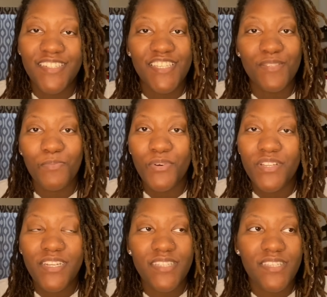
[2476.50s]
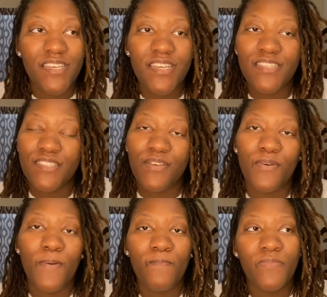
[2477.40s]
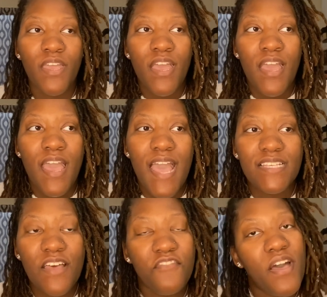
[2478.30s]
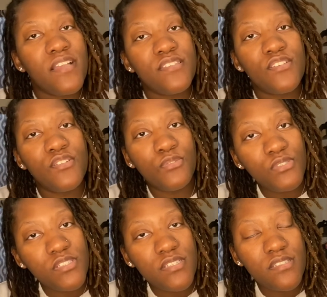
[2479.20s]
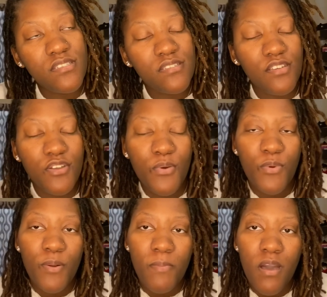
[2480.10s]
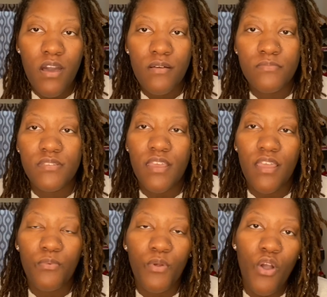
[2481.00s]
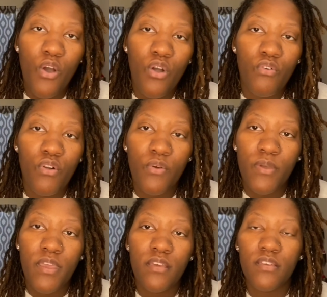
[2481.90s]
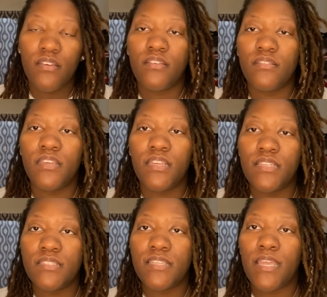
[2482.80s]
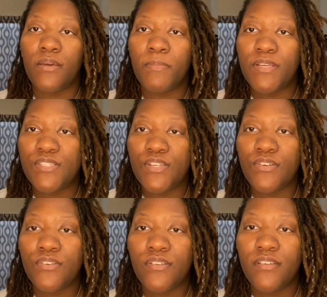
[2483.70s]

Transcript: she's pulling and tugging so as i find solutions you know we're moms and we're all growing look at this stain on my shirt